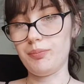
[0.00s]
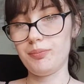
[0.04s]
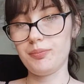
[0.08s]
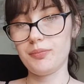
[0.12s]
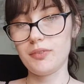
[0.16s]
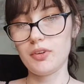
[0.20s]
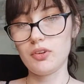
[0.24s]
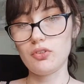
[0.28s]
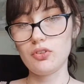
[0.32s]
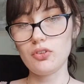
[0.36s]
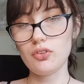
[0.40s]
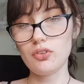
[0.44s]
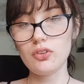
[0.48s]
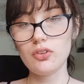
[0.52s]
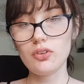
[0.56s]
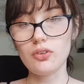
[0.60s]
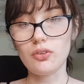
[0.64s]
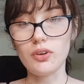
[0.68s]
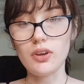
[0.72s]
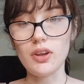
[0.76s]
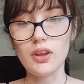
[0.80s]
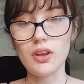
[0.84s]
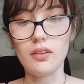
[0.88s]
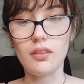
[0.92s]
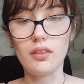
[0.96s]
It's just
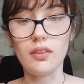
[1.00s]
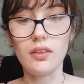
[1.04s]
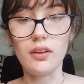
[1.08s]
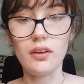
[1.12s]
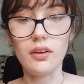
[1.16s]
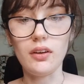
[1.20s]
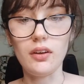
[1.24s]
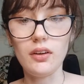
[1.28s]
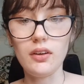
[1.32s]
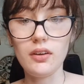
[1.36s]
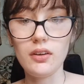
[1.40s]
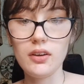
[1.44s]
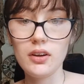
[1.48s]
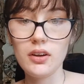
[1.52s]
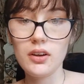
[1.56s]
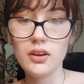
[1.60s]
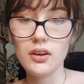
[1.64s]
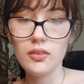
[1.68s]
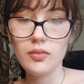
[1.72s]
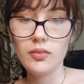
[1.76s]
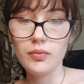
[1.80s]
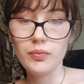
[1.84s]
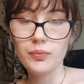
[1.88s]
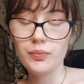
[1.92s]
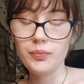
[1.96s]
annoying that
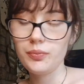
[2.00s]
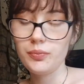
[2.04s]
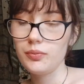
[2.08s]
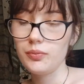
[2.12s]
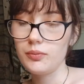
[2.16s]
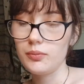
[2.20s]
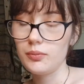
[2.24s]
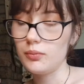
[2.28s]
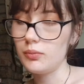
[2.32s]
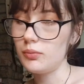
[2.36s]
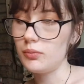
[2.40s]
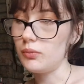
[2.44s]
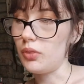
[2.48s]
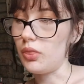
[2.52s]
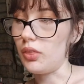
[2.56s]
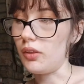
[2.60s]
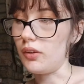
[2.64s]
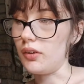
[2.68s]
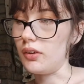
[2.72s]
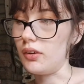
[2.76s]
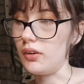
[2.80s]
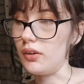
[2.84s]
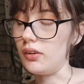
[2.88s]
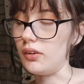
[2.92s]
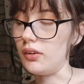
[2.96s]

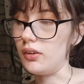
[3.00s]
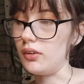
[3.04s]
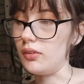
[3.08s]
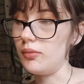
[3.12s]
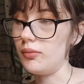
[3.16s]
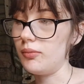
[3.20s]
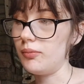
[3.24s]
the